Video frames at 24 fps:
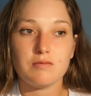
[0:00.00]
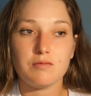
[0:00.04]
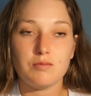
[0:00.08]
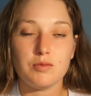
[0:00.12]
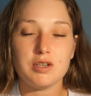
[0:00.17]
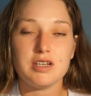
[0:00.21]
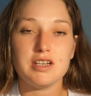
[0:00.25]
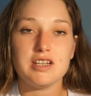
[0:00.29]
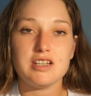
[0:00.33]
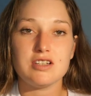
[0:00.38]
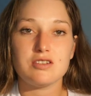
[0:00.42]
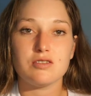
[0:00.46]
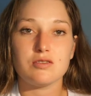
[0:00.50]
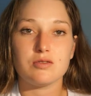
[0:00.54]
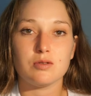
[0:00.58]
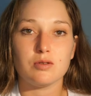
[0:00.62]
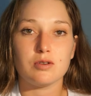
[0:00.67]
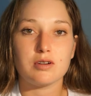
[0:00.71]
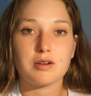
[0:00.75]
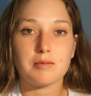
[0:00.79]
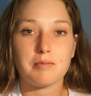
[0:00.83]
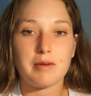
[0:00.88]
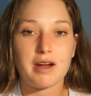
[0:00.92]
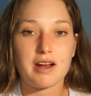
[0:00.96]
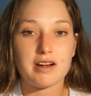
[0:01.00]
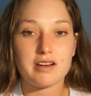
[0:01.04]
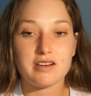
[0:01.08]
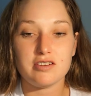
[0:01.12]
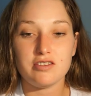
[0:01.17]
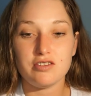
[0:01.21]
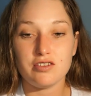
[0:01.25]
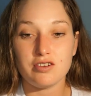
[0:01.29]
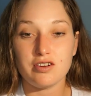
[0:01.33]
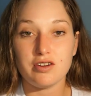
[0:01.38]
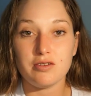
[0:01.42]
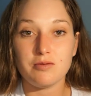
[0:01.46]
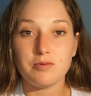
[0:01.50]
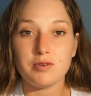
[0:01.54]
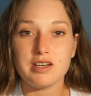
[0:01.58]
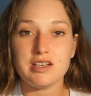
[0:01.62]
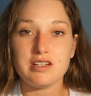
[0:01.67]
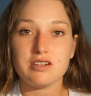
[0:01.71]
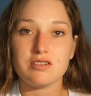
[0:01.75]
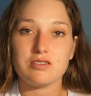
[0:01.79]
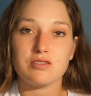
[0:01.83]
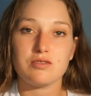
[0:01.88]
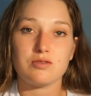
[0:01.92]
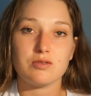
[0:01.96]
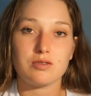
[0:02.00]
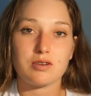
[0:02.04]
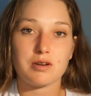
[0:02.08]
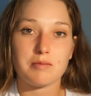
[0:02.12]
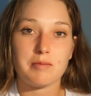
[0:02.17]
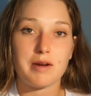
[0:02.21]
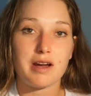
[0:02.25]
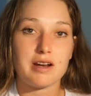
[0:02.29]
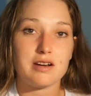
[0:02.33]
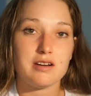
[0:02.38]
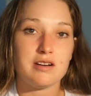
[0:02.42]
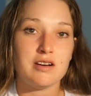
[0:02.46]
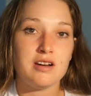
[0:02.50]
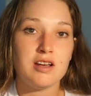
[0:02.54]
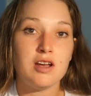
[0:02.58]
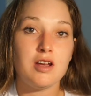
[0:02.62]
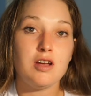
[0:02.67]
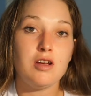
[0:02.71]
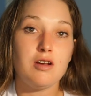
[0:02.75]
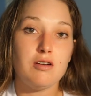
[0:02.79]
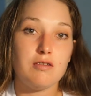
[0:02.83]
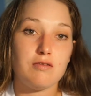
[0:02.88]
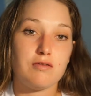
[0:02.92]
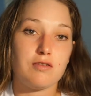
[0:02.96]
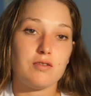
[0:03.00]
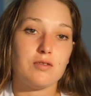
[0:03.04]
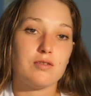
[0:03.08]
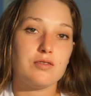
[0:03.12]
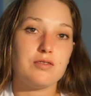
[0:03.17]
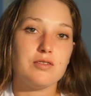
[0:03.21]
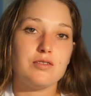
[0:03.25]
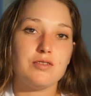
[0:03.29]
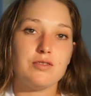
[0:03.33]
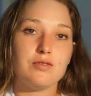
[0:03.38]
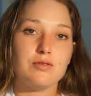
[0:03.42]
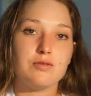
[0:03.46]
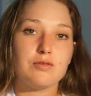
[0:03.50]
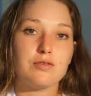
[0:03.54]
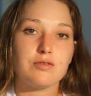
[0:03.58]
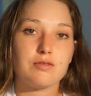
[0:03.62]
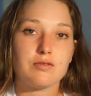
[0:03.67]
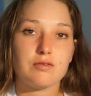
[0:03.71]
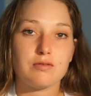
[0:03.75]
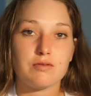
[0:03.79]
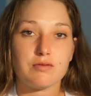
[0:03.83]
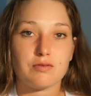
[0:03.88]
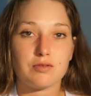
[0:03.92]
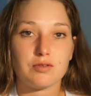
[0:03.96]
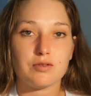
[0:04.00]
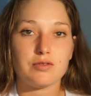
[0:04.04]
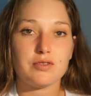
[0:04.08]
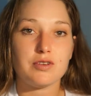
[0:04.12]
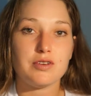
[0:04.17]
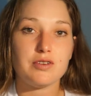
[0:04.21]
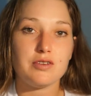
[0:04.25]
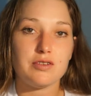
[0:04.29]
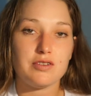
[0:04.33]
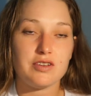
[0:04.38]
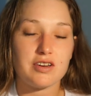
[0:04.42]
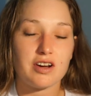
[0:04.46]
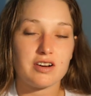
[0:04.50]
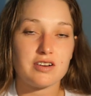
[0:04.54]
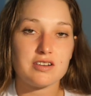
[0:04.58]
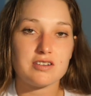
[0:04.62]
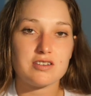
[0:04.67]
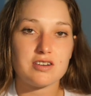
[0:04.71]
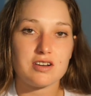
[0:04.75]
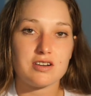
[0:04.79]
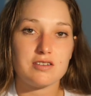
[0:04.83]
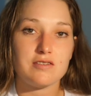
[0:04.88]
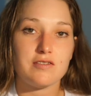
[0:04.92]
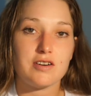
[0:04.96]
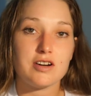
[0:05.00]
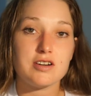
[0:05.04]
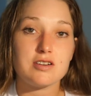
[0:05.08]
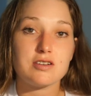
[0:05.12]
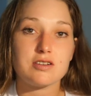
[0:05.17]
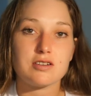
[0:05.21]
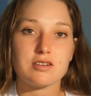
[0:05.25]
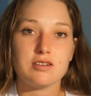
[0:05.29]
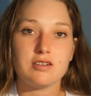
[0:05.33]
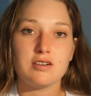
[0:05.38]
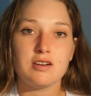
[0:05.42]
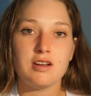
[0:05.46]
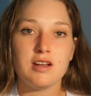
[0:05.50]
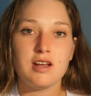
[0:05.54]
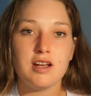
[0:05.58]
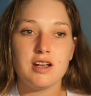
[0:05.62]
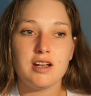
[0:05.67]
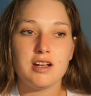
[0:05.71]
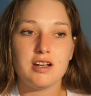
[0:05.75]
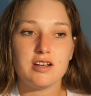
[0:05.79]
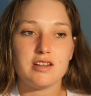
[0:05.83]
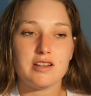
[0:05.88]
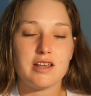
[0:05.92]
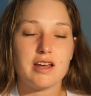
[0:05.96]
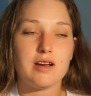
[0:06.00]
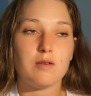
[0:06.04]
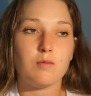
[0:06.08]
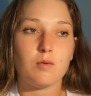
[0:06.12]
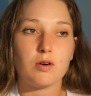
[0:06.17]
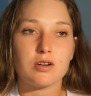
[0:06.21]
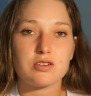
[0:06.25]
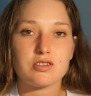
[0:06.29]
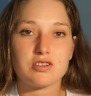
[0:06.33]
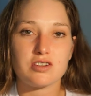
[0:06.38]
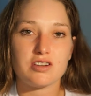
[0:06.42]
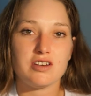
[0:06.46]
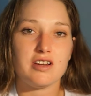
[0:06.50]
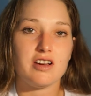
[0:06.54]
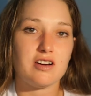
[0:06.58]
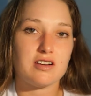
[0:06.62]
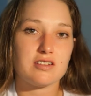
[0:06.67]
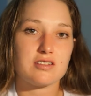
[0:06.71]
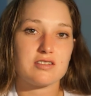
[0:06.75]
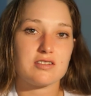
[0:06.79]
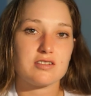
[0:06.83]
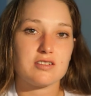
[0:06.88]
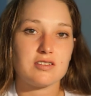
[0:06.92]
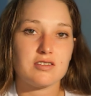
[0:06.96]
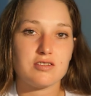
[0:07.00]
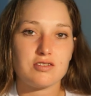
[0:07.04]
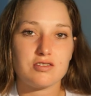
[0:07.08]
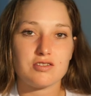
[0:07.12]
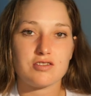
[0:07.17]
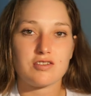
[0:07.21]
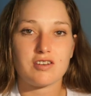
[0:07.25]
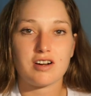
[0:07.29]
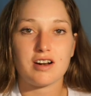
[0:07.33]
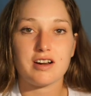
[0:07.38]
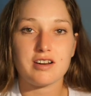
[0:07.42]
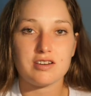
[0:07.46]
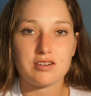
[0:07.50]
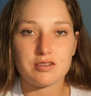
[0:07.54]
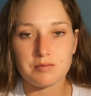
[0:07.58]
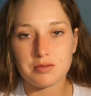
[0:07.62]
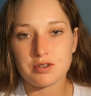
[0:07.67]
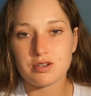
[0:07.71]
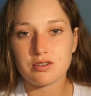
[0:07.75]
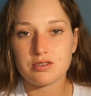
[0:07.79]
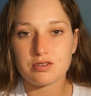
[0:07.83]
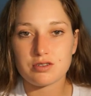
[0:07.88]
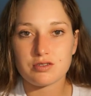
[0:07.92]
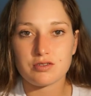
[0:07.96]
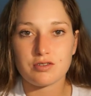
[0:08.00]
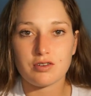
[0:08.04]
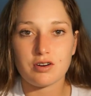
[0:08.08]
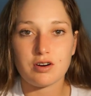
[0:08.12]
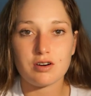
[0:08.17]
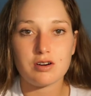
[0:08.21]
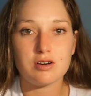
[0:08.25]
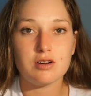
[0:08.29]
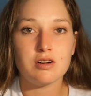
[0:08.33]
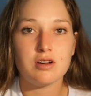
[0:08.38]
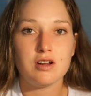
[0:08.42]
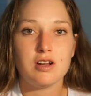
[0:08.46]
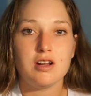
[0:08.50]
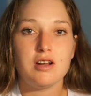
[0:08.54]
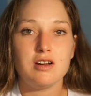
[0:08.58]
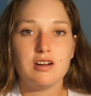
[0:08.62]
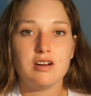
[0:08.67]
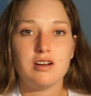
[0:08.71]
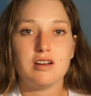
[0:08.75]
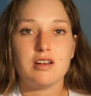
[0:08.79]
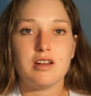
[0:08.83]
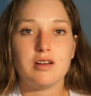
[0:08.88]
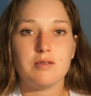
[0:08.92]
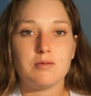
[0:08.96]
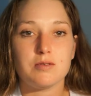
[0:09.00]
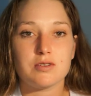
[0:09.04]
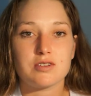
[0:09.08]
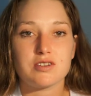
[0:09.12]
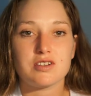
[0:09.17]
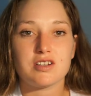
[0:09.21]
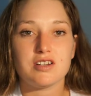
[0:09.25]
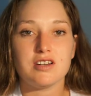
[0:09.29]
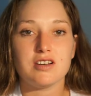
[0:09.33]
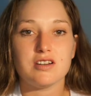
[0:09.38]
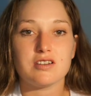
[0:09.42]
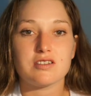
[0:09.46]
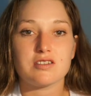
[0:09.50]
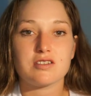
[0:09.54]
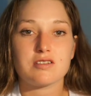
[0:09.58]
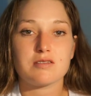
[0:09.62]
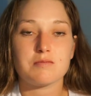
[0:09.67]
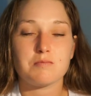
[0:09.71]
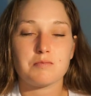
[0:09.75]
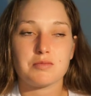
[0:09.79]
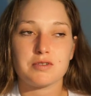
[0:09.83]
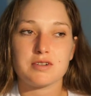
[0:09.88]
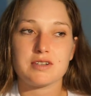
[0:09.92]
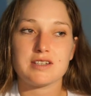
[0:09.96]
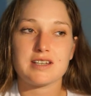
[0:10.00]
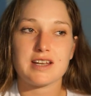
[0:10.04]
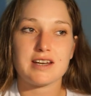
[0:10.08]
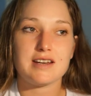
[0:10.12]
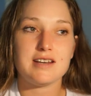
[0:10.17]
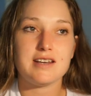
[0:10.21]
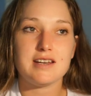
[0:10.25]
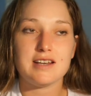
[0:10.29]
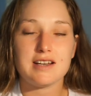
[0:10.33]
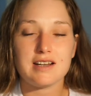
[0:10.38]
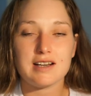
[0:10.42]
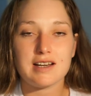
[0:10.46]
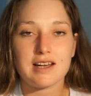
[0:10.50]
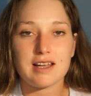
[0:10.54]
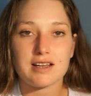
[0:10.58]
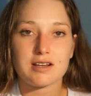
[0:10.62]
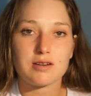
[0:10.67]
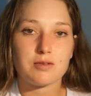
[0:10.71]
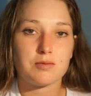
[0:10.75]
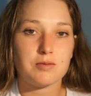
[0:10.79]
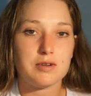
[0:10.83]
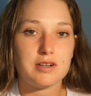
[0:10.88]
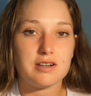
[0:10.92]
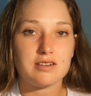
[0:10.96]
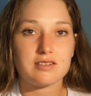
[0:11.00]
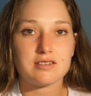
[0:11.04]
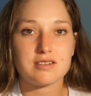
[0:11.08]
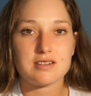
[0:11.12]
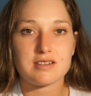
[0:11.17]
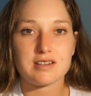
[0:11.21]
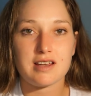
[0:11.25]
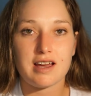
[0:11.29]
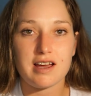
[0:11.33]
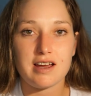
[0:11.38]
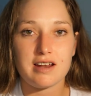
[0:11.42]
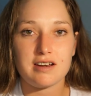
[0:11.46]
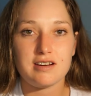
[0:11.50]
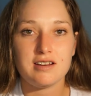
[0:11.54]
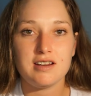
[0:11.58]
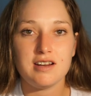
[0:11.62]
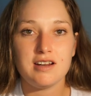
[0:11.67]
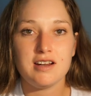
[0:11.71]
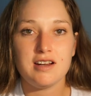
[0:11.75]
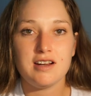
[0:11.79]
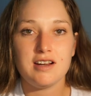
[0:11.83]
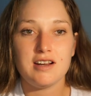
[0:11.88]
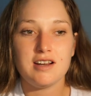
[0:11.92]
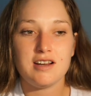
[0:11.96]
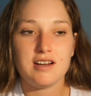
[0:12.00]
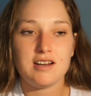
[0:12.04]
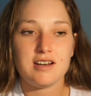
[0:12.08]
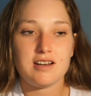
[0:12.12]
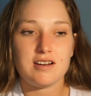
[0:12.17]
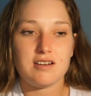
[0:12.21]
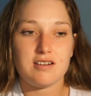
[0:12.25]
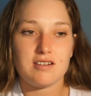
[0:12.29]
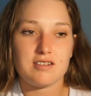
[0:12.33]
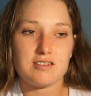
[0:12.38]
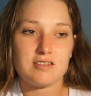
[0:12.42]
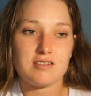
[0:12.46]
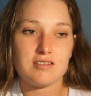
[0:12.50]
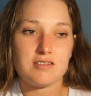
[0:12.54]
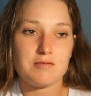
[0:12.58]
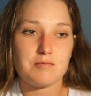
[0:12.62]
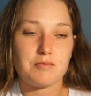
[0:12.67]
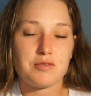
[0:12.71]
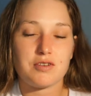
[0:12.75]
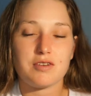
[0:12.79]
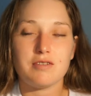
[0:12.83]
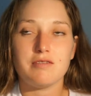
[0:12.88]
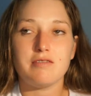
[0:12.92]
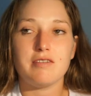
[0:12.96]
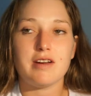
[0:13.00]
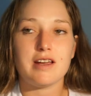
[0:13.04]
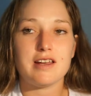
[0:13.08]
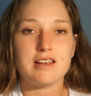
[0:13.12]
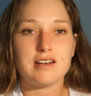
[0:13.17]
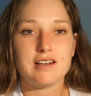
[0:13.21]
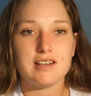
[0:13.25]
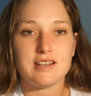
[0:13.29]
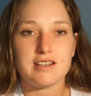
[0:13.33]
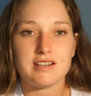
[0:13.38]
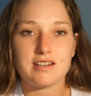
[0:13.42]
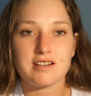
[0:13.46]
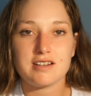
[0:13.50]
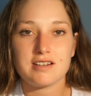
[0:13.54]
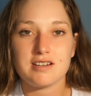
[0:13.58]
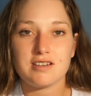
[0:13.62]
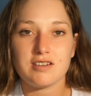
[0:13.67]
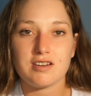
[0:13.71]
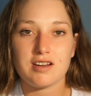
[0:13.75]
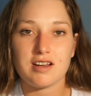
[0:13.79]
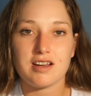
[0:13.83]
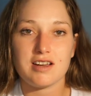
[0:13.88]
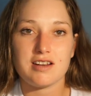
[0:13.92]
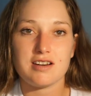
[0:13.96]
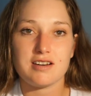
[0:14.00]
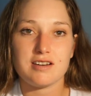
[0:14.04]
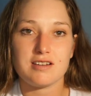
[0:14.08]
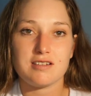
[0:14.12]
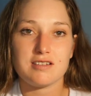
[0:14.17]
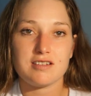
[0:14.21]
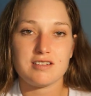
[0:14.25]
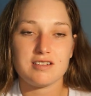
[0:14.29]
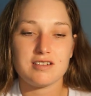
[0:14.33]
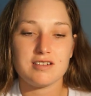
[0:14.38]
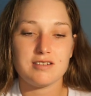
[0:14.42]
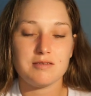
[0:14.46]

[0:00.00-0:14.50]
we need to talk about it. You know, we need to talk about it for the youth, for the younger generation. They're watching us trying to be strong. They're watching us pretending like we're not sad, prevailing, and